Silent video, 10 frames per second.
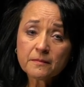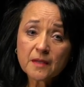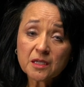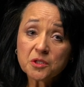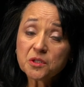
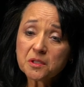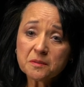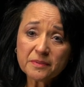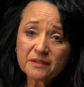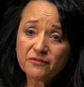I knew
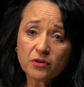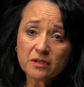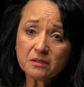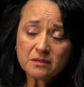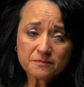you
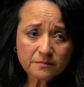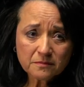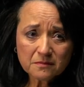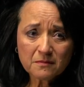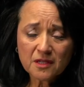before
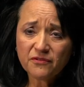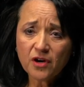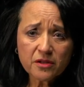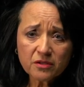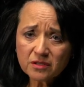the
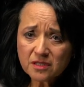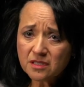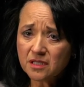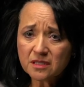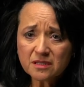
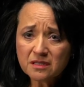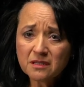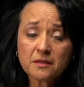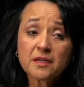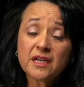fatherlessness.
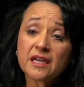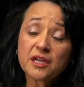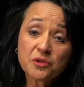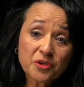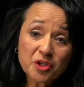And
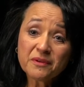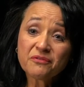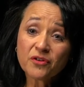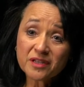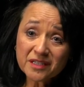I knew you
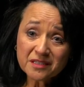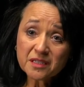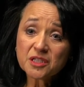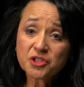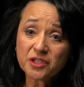before the
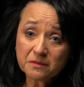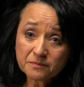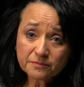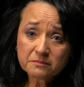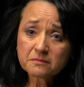addiction.
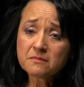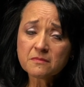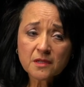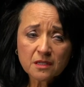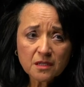
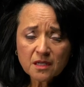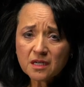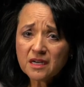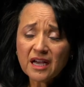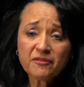
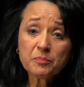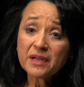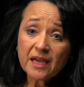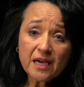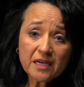I have a
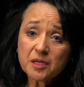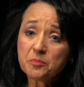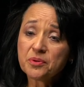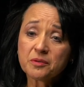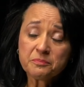plan and
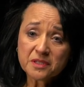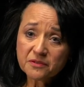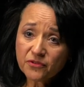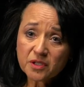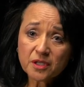a
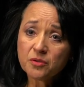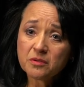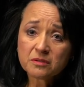purpose for you.